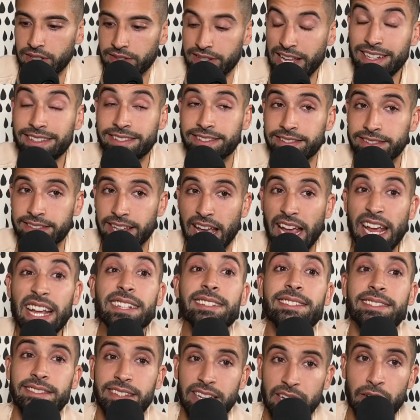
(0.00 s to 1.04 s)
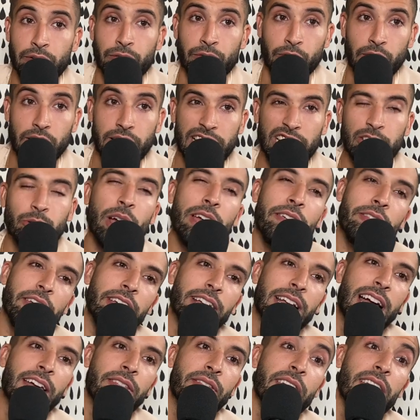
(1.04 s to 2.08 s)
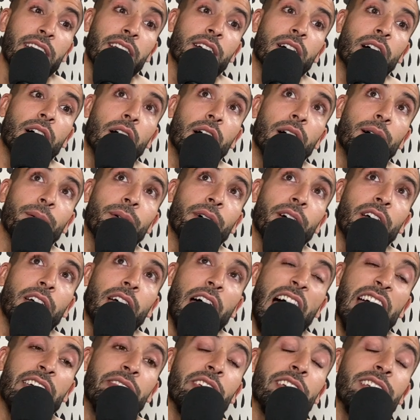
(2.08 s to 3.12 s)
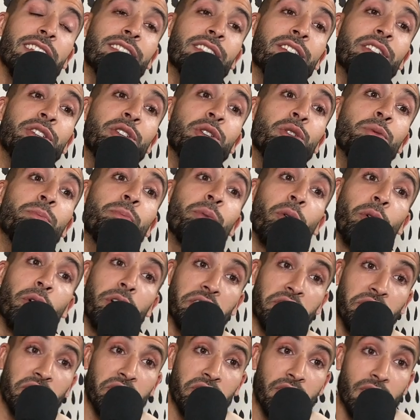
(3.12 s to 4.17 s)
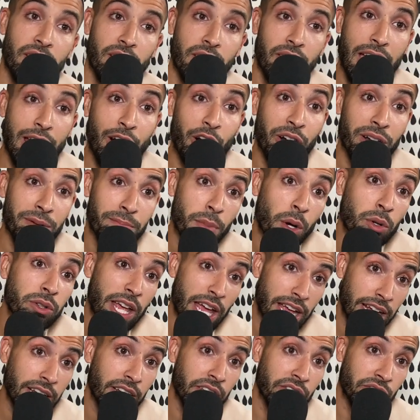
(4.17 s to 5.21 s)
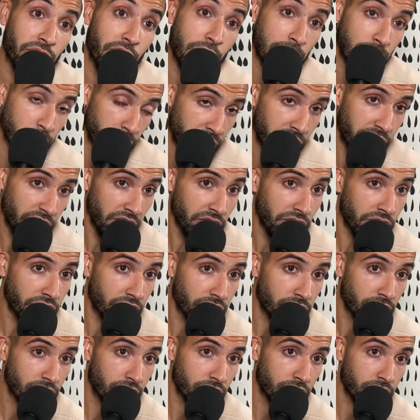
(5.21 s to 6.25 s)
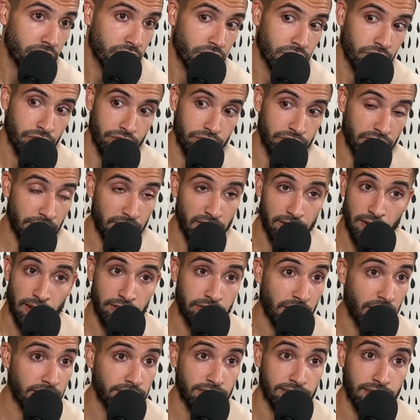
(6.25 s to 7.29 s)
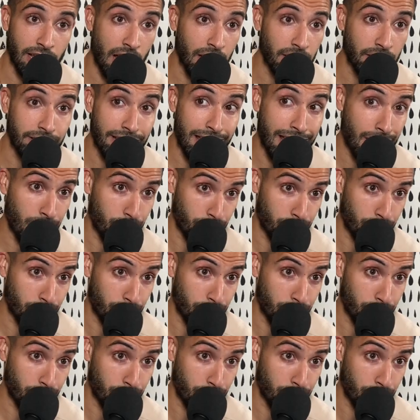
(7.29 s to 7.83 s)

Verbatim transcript: they taste different. That's why right. I think I think uh, I think the Newports that are in bodegas, the Lucy's, seventy five cents a dollar now,